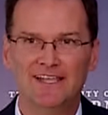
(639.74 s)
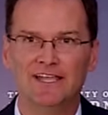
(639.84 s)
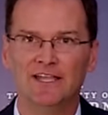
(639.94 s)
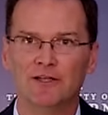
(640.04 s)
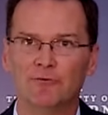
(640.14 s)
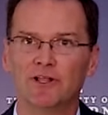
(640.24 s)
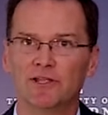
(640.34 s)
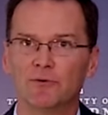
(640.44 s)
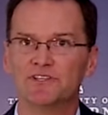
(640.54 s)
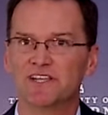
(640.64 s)
It really
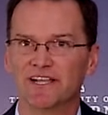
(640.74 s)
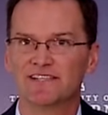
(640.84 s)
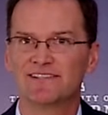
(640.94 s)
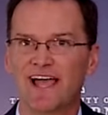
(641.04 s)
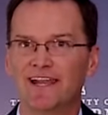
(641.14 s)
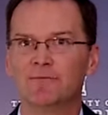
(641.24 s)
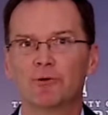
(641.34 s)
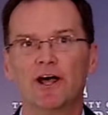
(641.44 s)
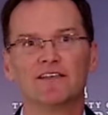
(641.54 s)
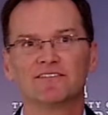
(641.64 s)
was an exciting
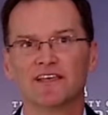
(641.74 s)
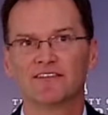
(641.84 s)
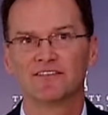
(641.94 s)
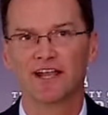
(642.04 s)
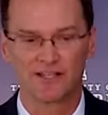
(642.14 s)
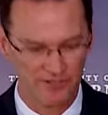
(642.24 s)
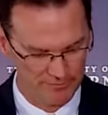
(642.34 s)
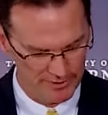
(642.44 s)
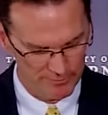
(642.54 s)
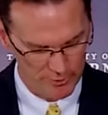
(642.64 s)
process, and I couldn't
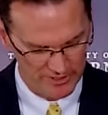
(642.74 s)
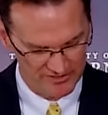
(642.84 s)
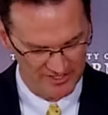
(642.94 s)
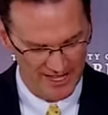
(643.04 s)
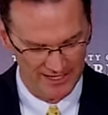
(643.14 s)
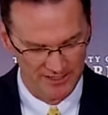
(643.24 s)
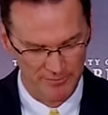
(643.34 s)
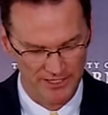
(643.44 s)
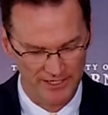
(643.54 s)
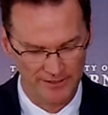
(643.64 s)
be more excited to
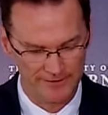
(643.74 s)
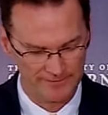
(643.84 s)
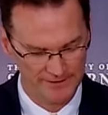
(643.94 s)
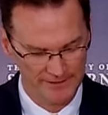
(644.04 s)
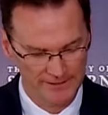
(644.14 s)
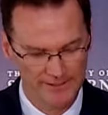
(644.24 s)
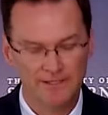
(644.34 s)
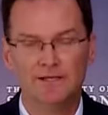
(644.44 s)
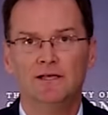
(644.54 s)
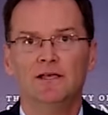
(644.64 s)
be here.
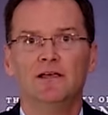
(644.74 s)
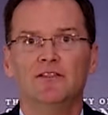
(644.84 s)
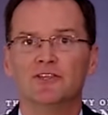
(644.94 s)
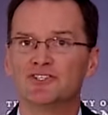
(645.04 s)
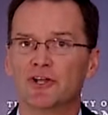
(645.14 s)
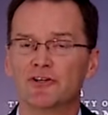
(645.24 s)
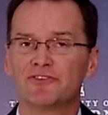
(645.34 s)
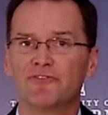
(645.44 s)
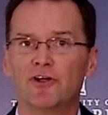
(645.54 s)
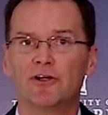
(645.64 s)
The search
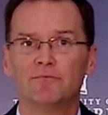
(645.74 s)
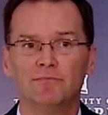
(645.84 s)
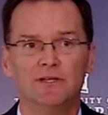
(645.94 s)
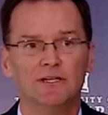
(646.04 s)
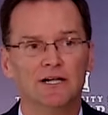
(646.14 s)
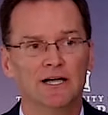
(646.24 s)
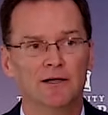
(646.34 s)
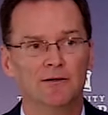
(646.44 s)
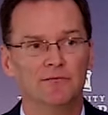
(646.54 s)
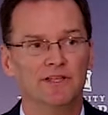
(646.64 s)
firm,
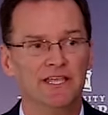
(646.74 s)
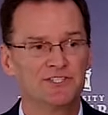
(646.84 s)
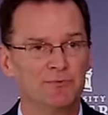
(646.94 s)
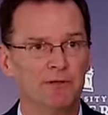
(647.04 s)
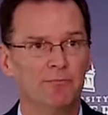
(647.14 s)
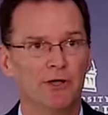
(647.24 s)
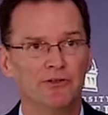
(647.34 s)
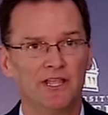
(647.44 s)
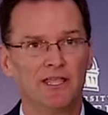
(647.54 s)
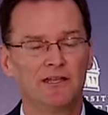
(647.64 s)
Eastman
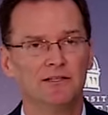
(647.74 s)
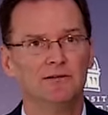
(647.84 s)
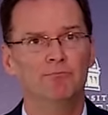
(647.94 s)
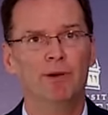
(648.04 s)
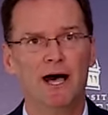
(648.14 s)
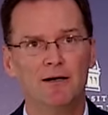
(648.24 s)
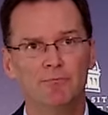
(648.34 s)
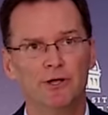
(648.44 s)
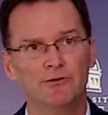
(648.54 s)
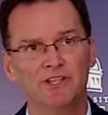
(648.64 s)
Bodine, Bob
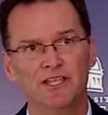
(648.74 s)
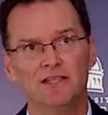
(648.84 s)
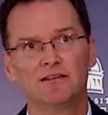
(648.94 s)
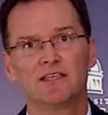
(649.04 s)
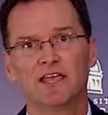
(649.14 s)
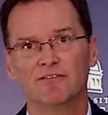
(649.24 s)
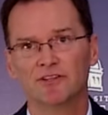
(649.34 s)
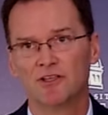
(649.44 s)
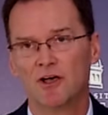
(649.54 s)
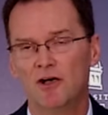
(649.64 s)
Bodine,
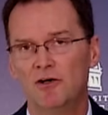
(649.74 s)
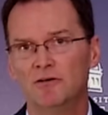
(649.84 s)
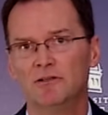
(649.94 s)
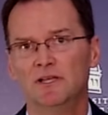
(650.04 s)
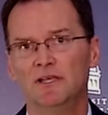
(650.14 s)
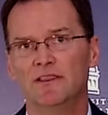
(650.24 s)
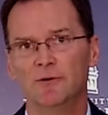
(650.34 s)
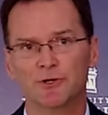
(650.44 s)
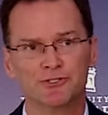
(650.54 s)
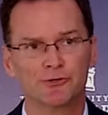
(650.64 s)
Kevin Gall, they
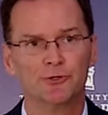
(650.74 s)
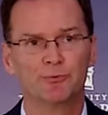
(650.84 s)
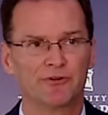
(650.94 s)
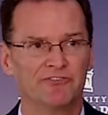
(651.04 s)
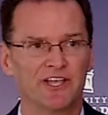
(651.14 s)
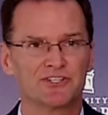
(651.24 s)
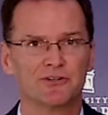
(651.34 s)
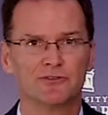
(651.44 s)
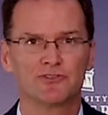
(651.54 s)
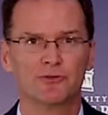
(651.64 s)
were true
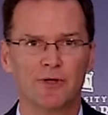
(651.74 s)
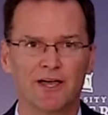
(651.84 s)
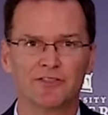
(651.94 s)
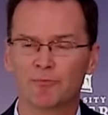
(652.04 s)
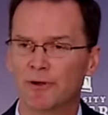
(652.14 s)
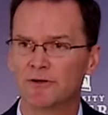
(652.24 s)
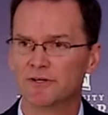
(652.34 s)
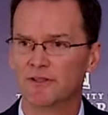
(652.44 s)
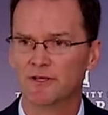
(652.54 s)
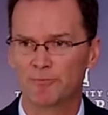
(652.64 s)
professionals throughout
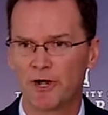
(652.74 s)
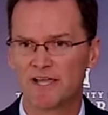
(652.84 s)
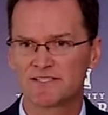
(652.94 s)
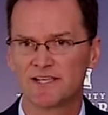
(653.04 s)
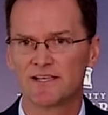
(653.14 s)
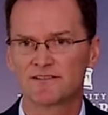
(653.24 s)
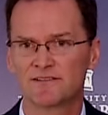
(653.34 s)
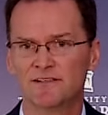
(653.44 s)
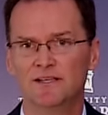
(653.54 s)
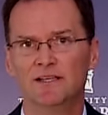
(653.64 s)
the process.
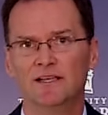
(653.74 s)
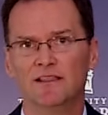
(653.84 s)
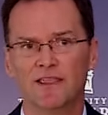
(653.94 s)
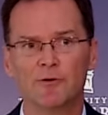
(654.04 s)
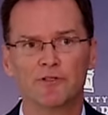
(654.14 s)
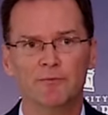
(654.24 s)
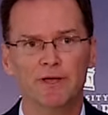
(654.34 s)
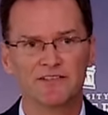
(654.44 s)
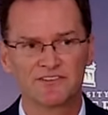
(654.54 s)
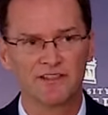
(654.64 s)
They were the
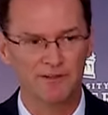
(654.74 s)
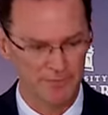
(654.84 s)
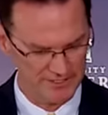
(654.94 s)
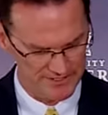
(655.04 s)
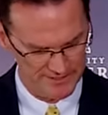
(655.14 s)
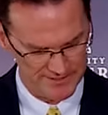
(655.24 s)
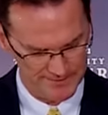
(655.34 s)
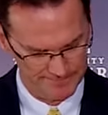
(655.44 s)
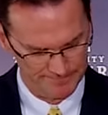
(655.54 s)
best in the business.